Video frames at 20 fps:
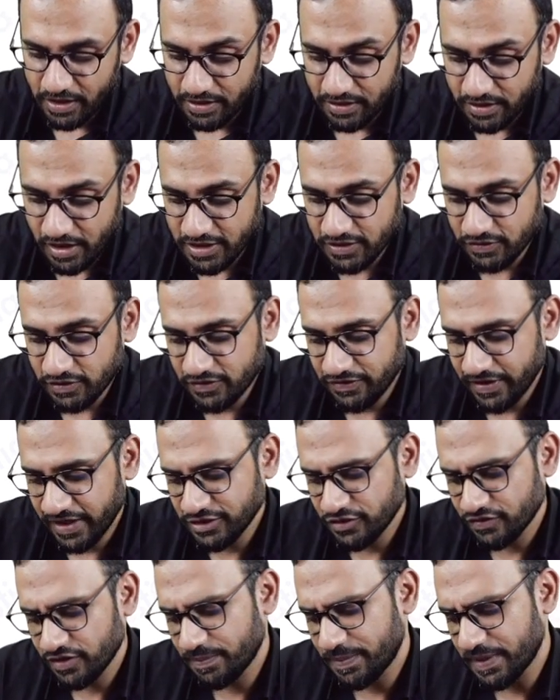Transverse
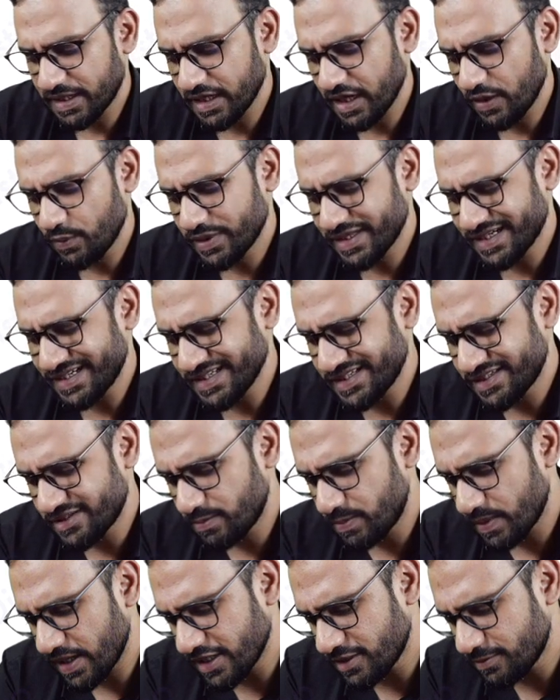fracture of the patella with the
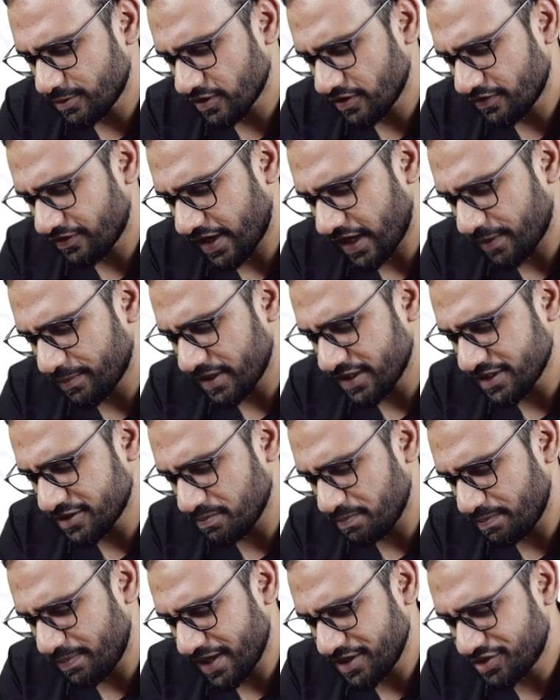displacement of the fragment is
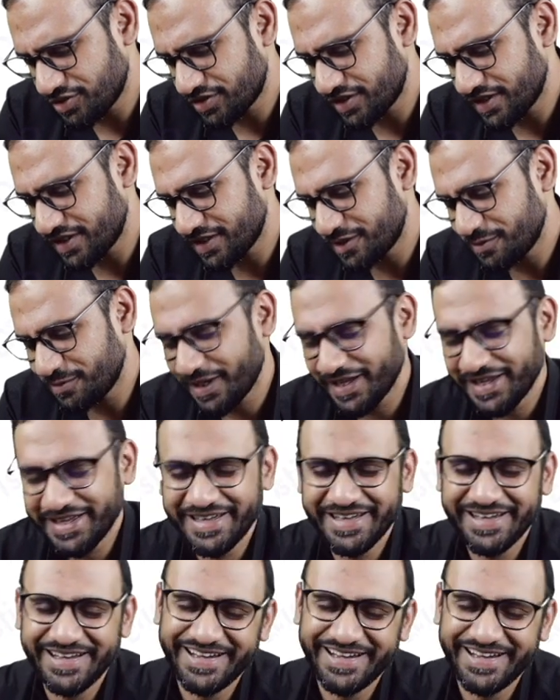best treated by